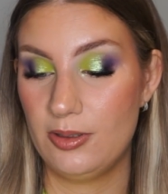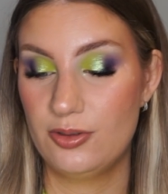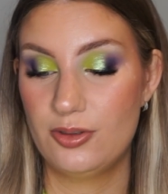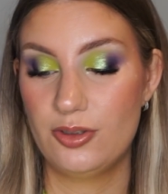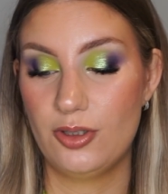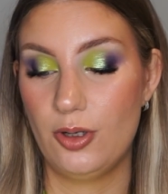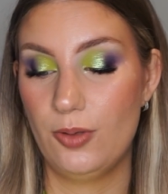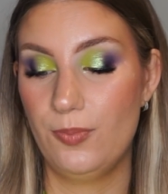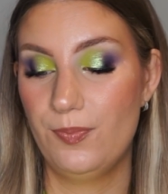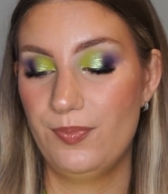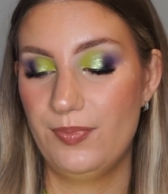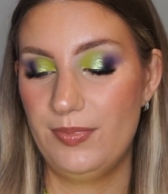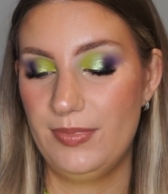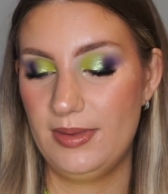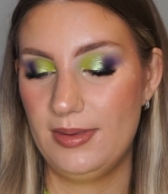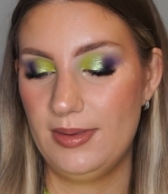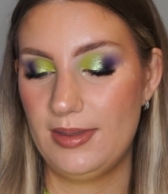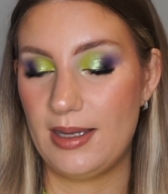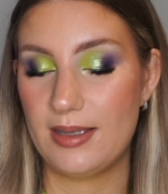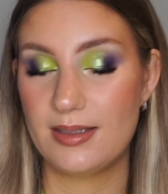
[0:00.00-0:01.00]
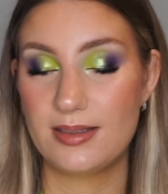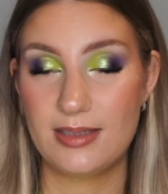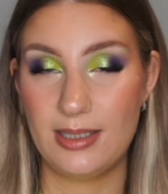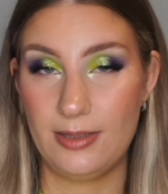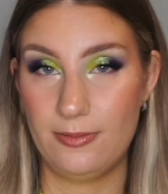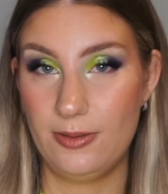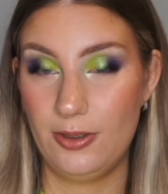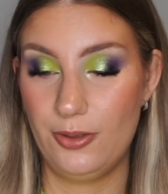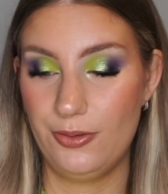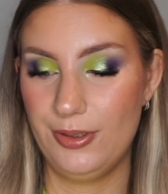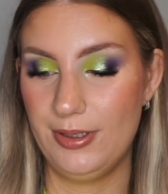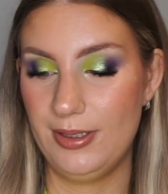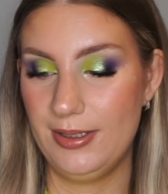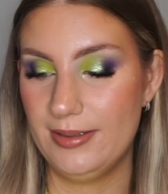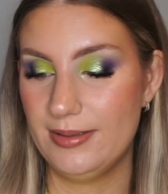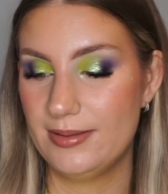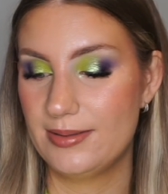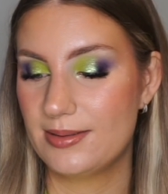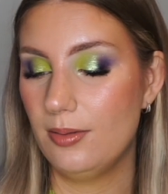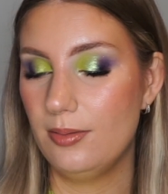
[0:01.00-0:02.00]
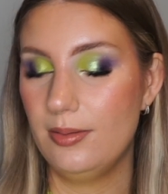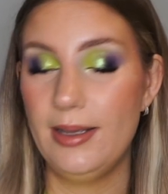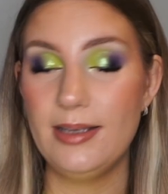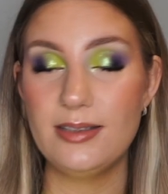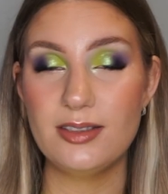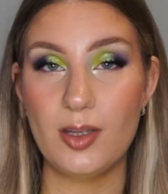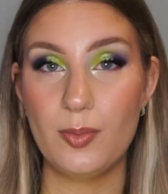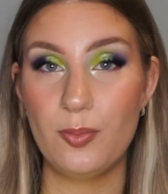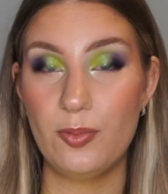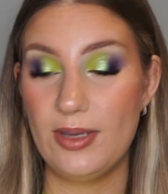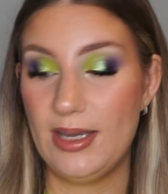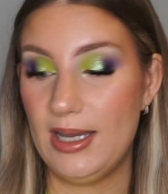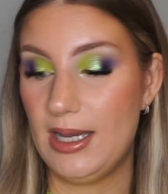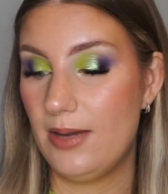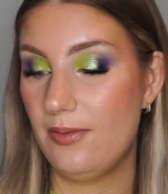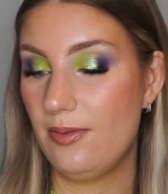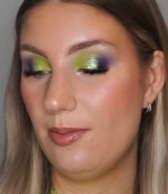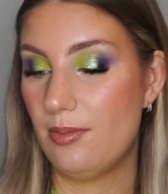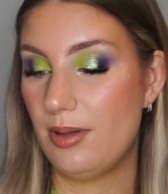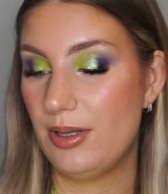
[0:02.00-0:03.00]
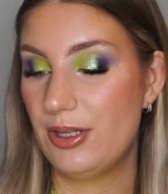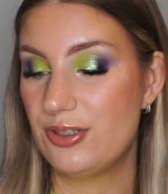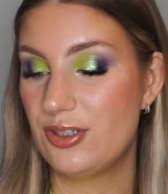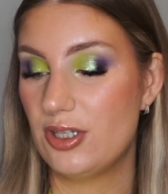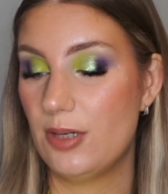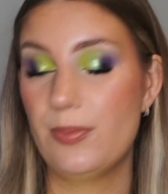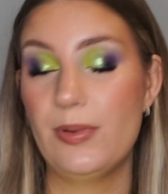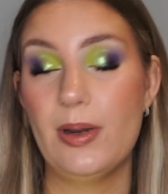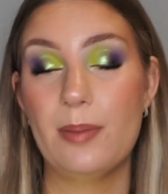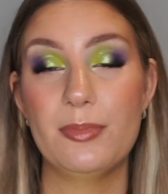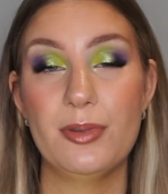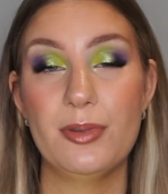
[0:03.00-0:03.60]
So that's definitely on the list. Next up, we have Mothership number